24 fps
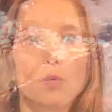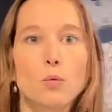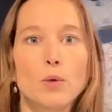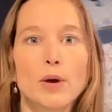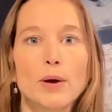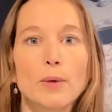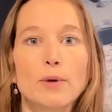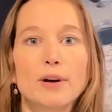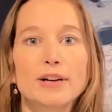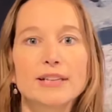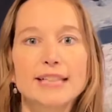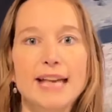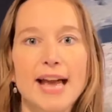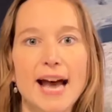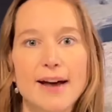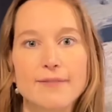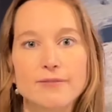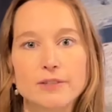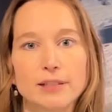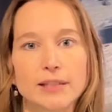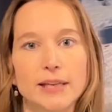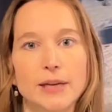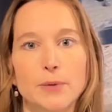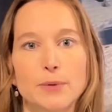We worked
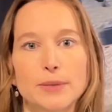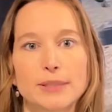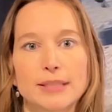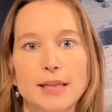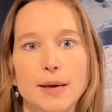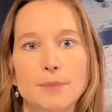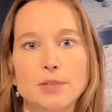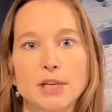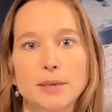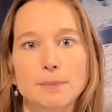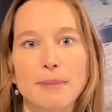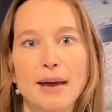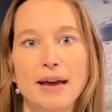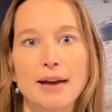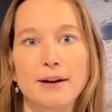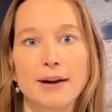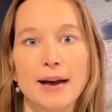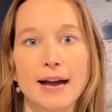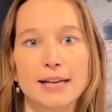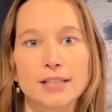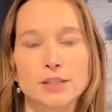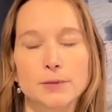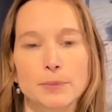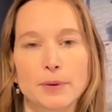heavily with subject matter
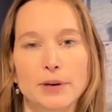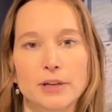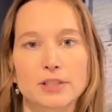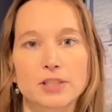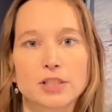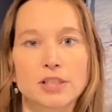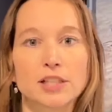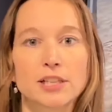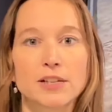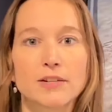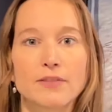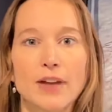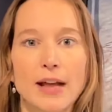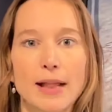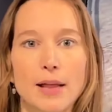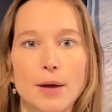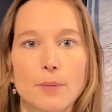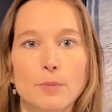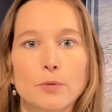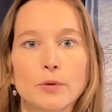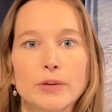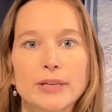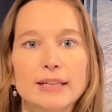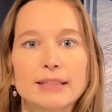experts to
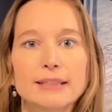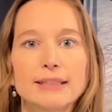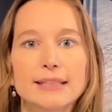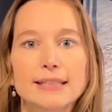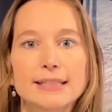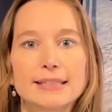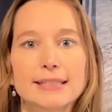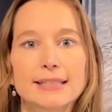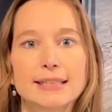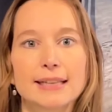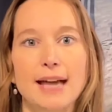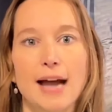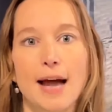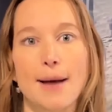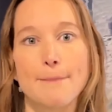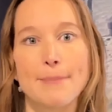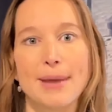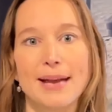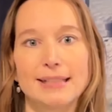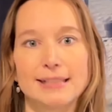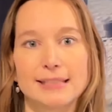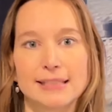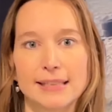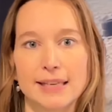develop realistic
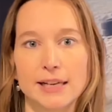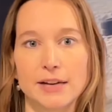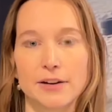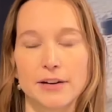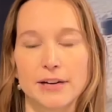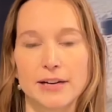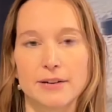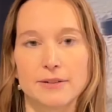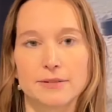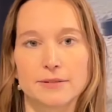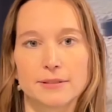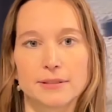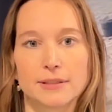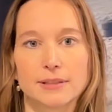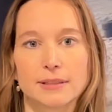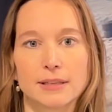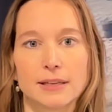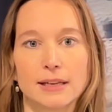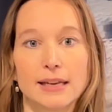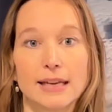combat scenarios.